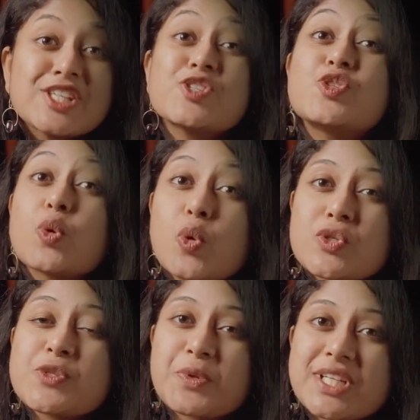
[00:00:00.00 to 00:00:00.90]

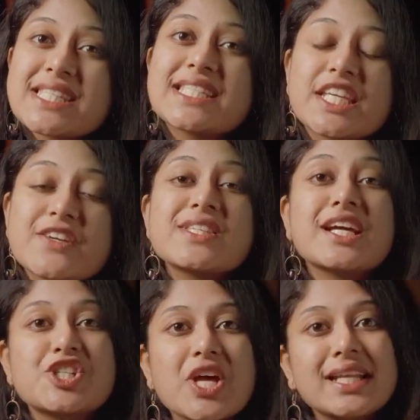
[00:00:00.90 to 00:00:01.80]
Zoho Sprints gives
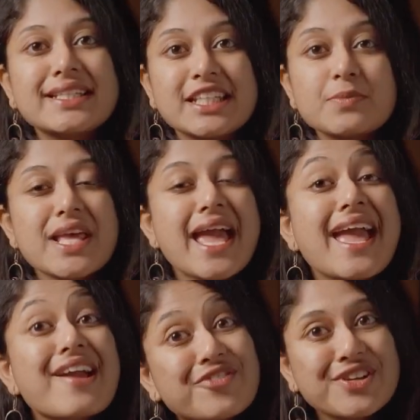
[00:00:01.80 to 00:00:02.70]
agile teams
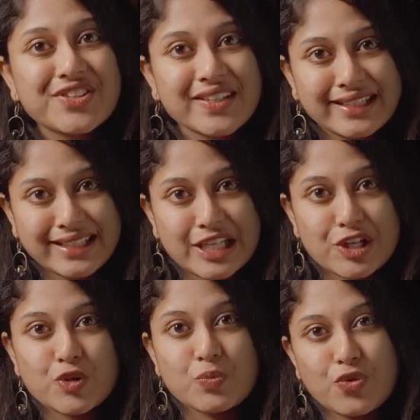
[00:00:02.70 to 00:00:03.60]
everything they
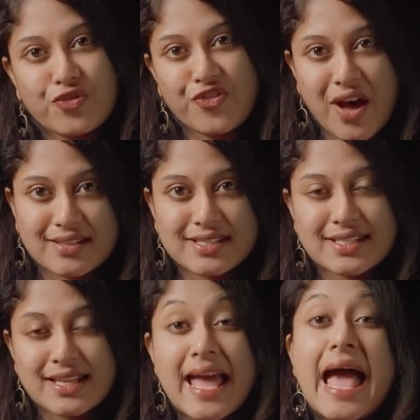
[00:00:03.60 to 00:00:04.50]
need to move
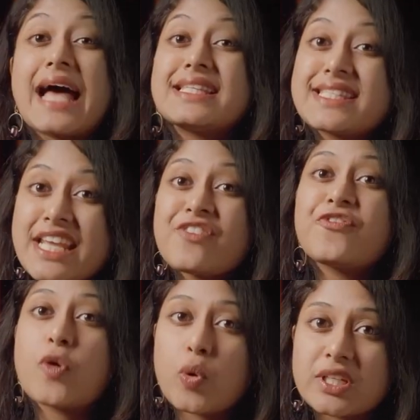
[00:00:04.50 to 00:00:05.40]
fast and stay
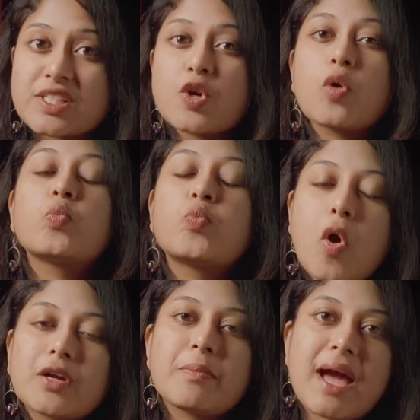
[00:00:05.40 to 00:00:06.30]
focused on
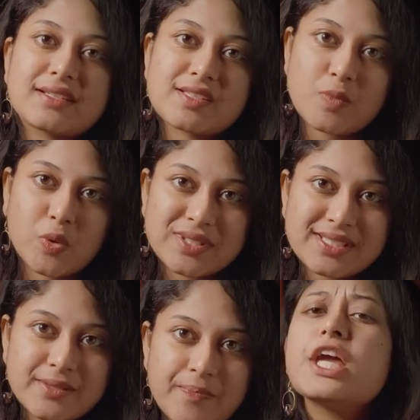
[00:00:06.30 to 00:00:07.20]
what matters
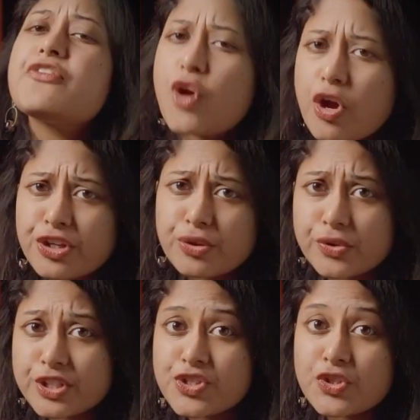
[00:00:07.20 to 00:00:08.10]
most. If you're
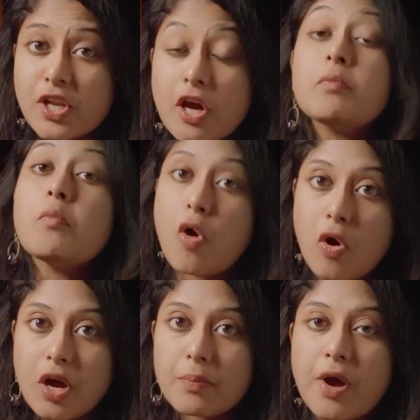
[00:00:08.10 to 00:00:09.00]
curious to learn
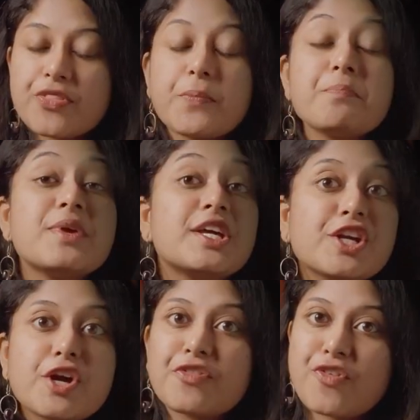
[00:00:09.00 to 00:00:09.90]
more about the
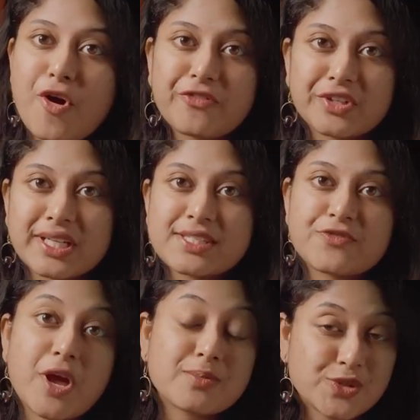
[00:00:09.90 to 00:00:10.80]
myriad of offerings
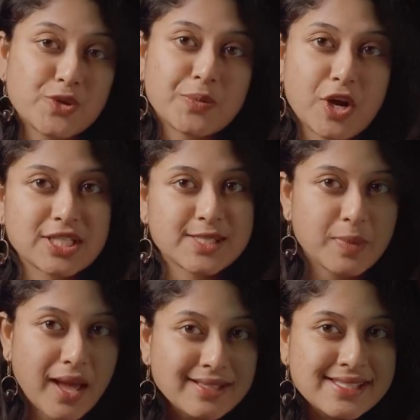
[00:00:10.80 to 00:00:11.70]
from Zoho Projects
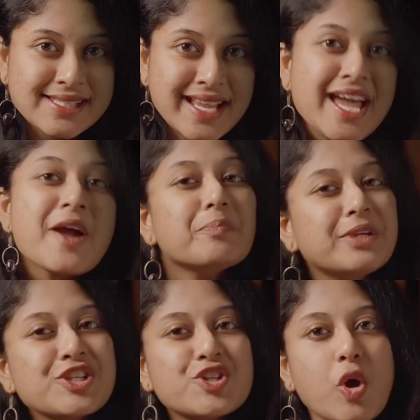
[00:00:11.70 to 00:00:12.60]
Plus,
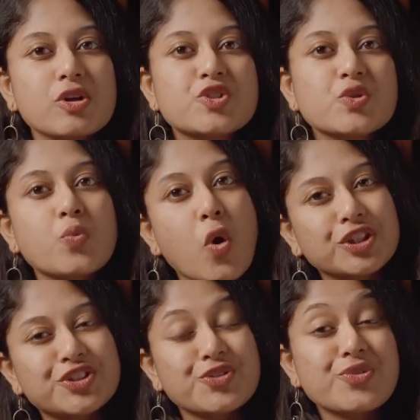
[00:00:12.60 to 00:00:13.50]
be sure to
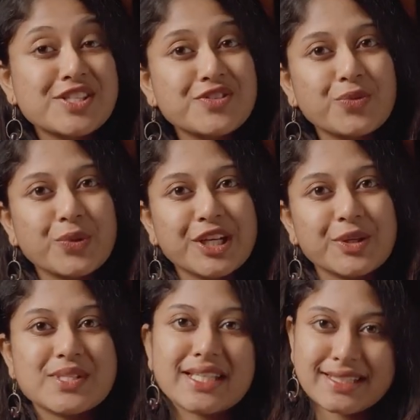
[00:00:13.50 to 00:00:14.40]
watch the rest of the
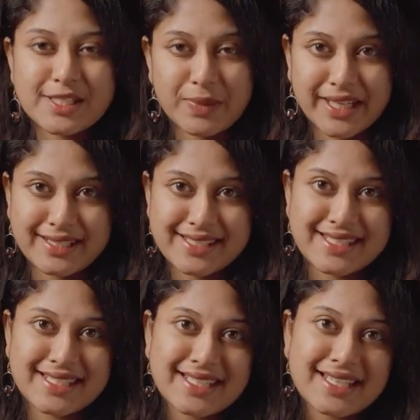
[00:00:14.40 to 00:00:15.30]
videos in this
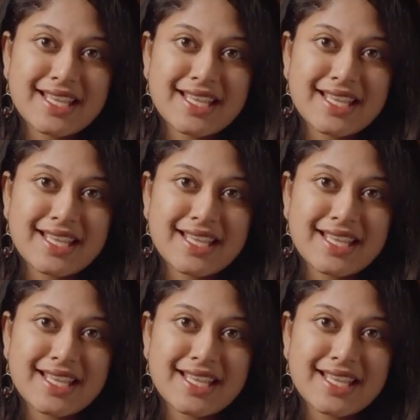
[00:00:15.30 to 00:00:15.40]
playlist.